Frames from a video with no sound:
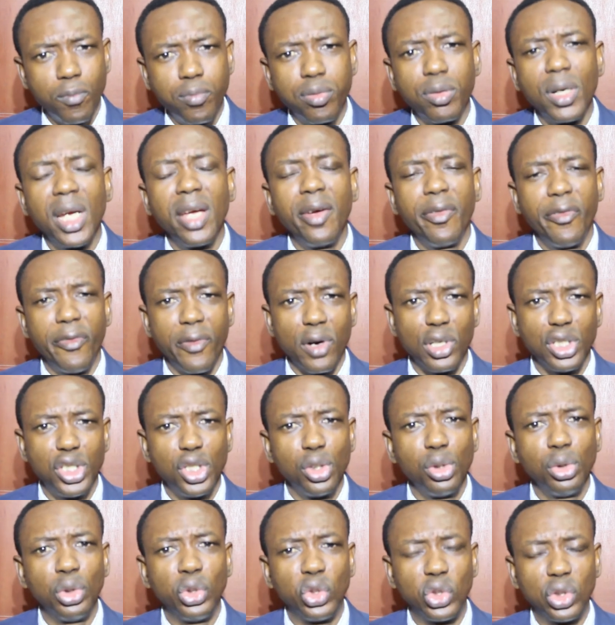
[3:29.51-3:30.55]
pray for
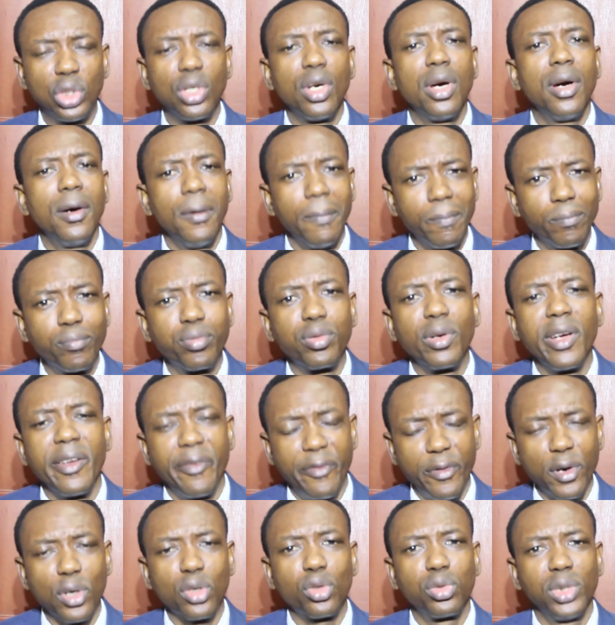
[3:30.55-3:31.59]
Jews, pray
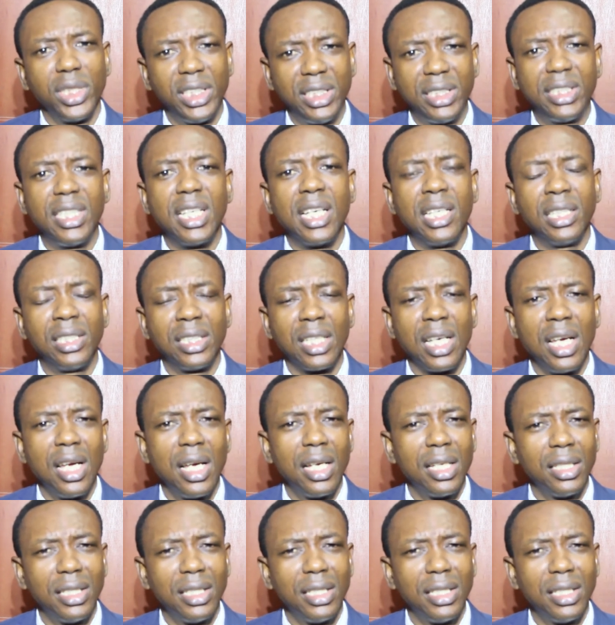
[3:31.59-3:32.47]
for Christians,